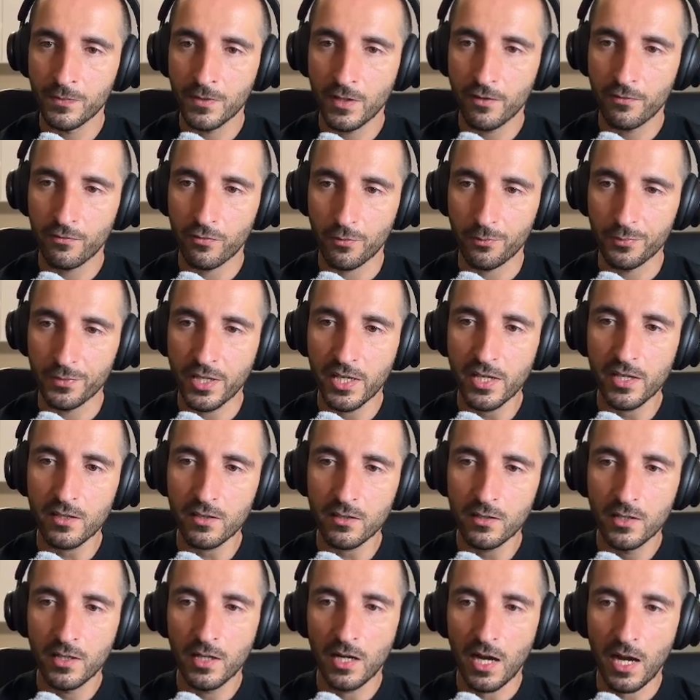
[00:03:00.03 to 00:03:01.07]
From there,
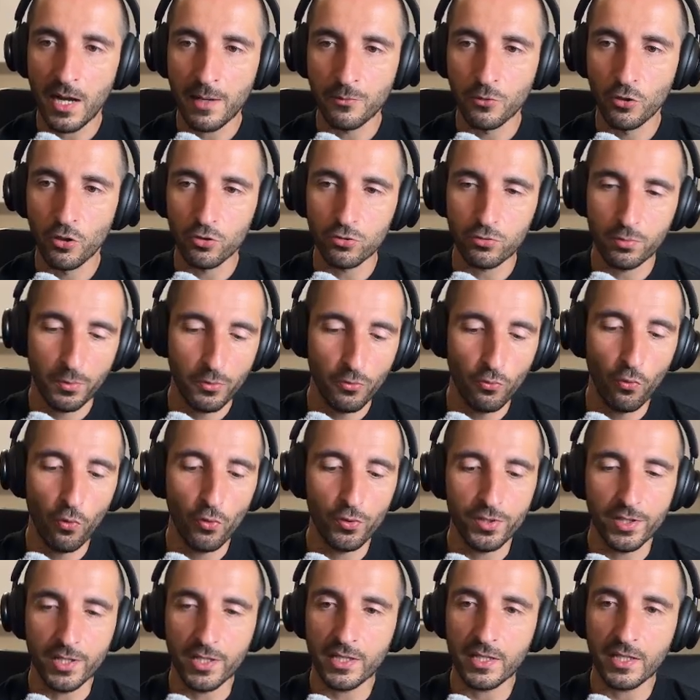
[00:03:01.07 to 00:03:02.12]
I'm going to be
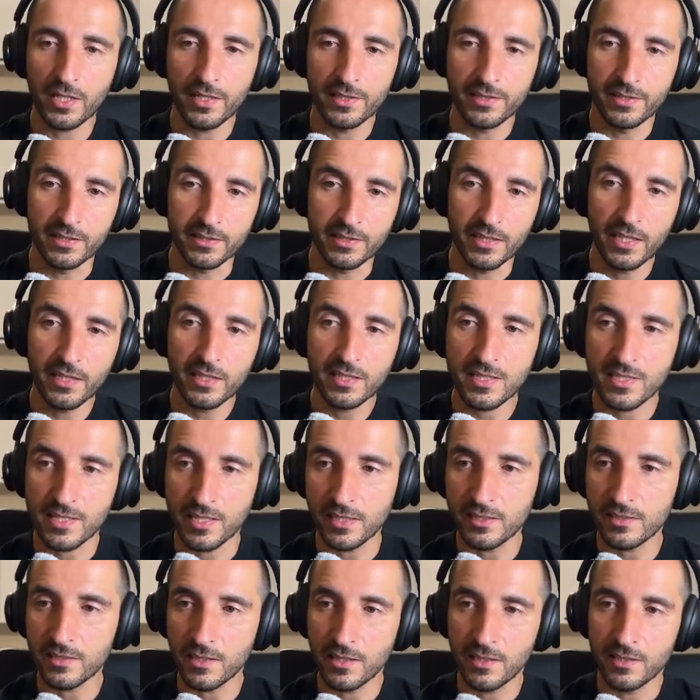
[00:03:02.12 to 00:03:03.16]
loading the
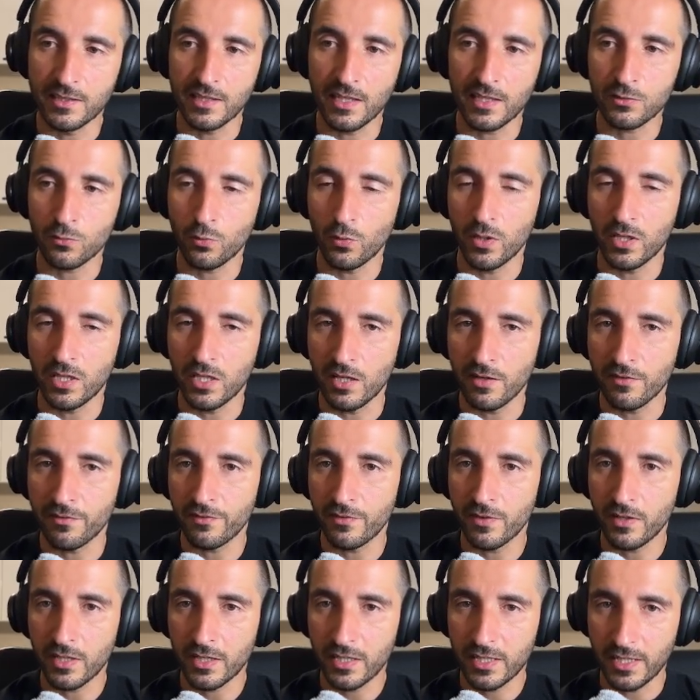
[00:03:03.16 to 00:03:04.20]
dataset that we have
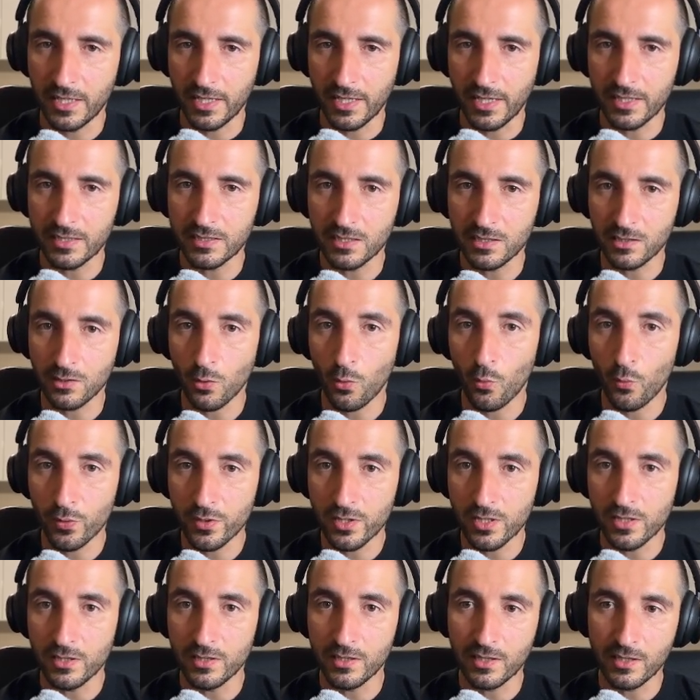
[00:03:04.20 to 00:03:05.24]
created
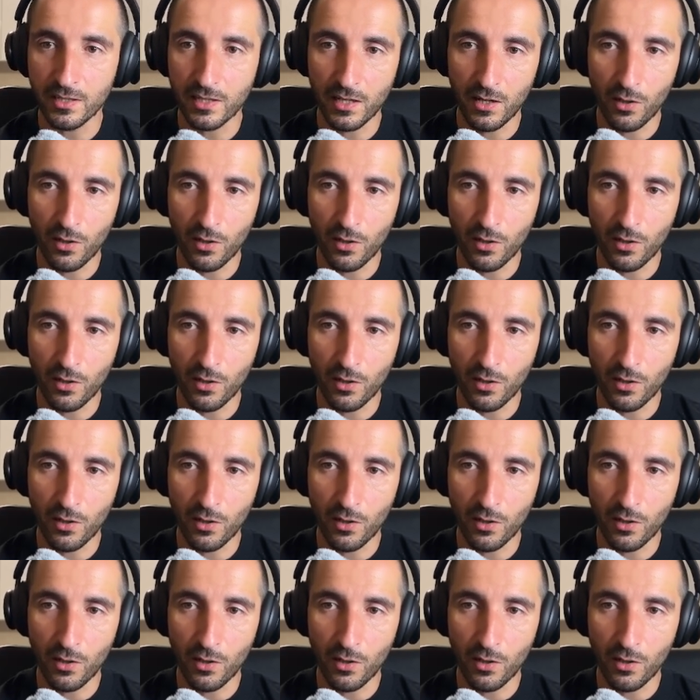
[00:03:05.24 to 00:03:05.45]
within the